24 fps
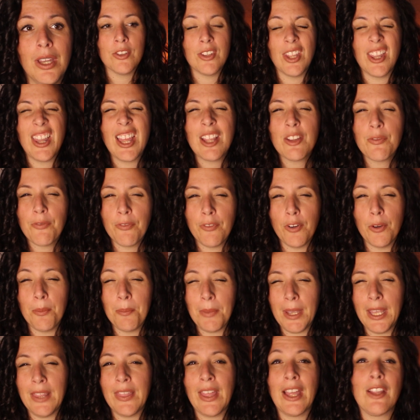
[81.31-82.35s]
So that's, for
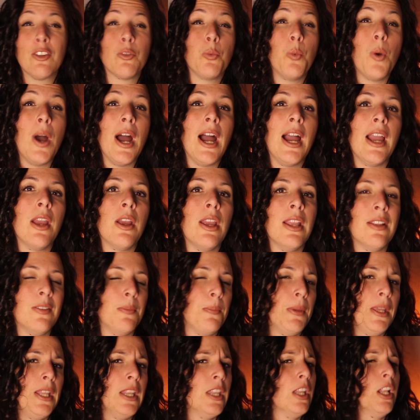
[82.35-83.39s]
me, that's why it's
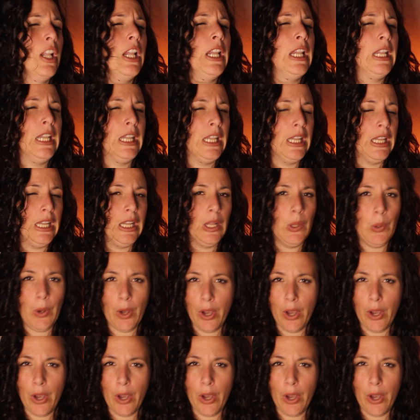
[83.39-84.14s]
been the